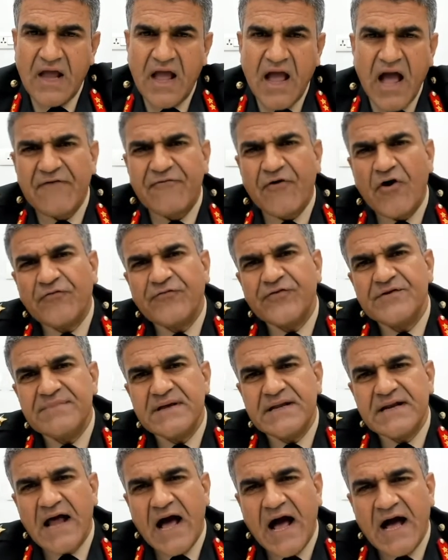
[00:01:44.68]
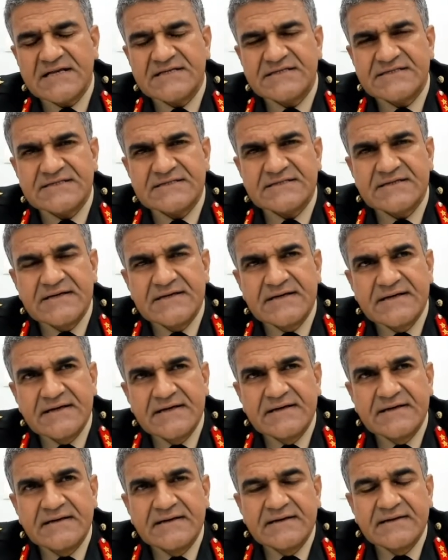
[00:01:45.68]
I've often been asked
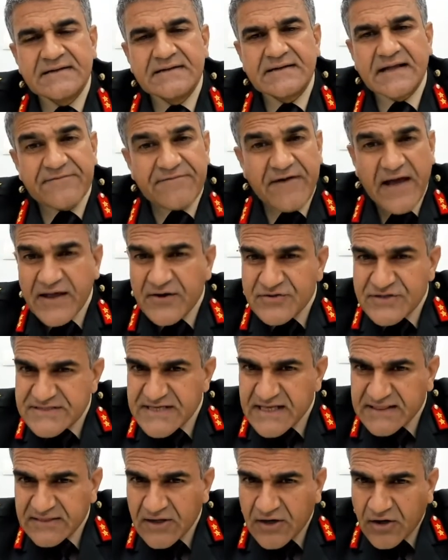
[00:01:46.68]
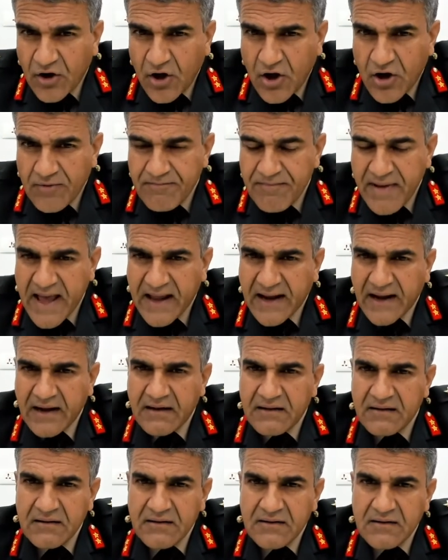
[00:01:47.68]
that if I could set the clock back,
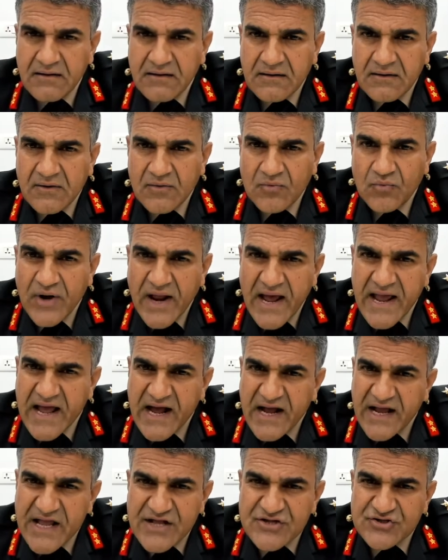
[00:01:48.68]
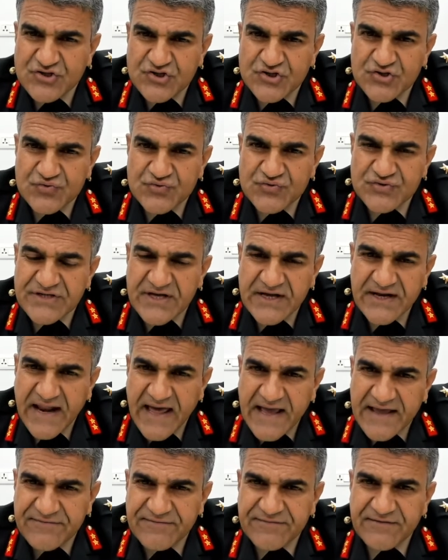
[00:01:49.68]
would I again choose a
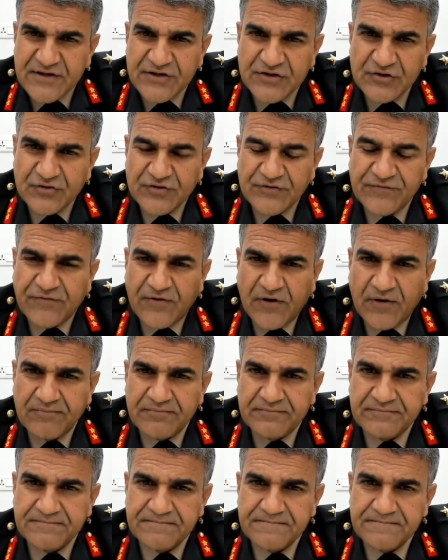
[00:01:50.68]
life in uniform?